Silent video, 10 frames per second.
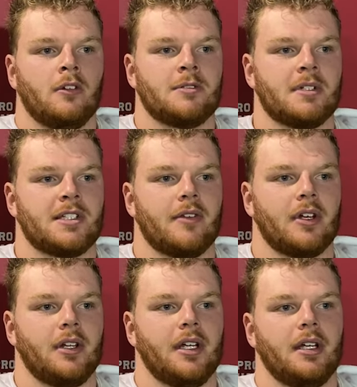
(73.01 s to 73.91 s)

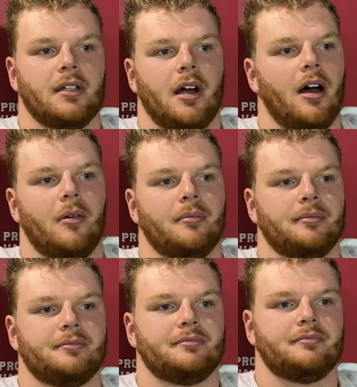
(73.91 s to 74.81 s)
specifically, um,
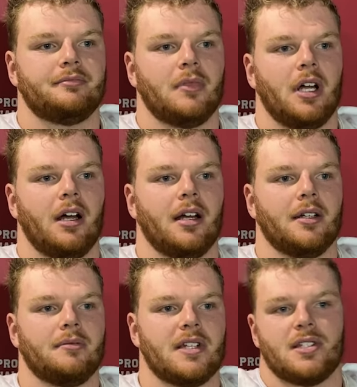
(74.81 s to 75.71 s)
uh,
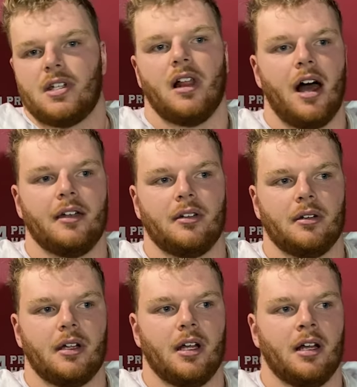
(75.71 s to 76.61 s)
there's a D line
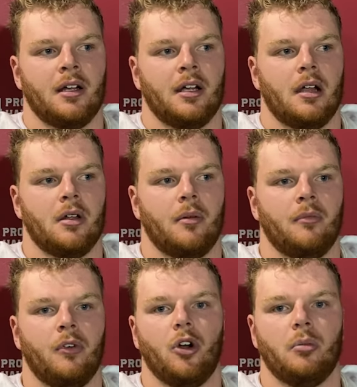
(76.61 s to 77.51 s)
uh,
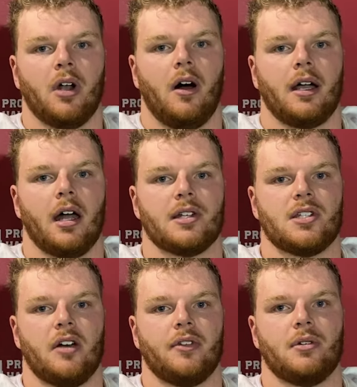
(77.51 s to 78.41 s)
room and all that kind of
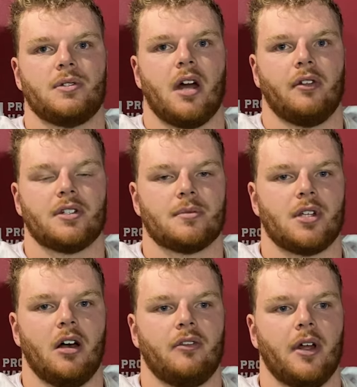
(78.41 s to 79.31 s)
stuff. There's definitely some
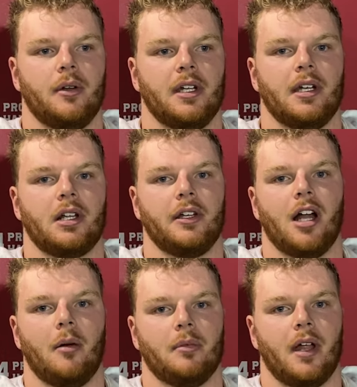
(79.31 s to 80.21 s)
stuff that we need to clean
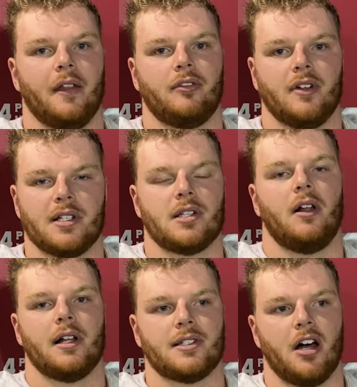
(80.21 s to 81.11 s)
up, a lot of the fits and
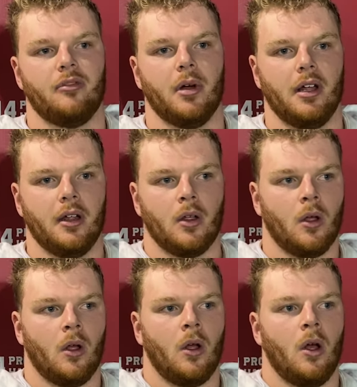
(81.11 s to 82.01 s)
all that stuff. But
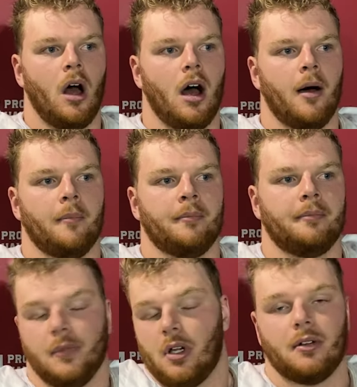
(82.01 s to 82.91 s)
um,
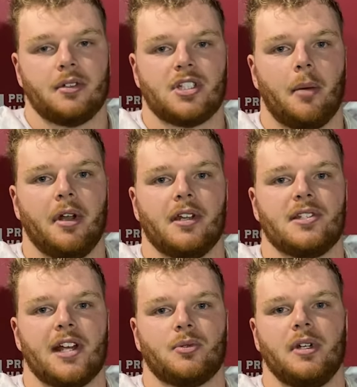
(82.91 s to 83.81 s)
you know, coming in this
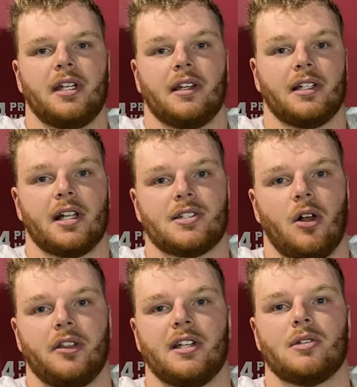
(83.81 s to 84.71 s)
next week, I think that's
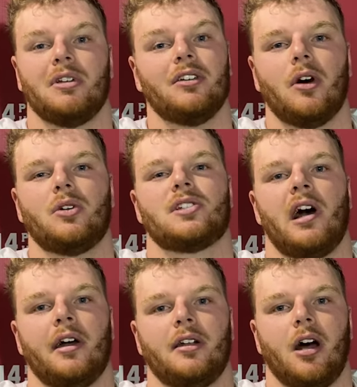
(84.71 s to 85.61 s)
all things that we need to focus
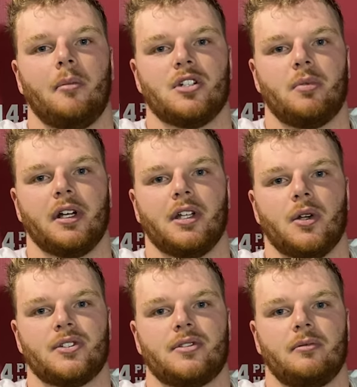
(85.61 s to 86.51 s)
on. Um, just bringing
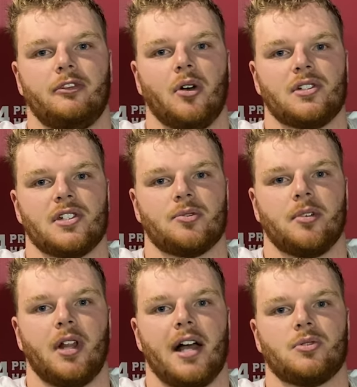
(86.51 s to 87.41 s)
those focuses from
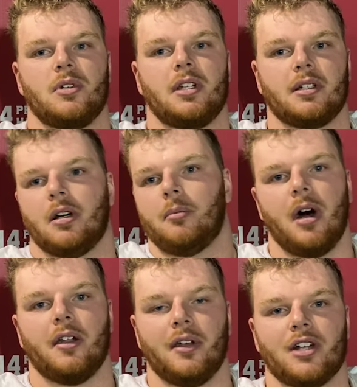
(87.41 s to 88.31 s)
the last week I'm
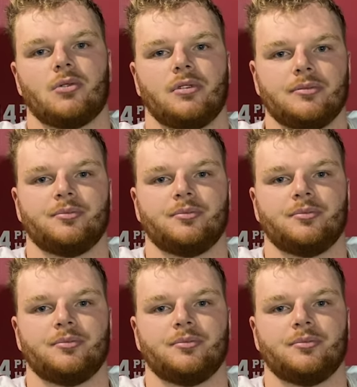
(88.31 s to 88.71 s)
on to the next one.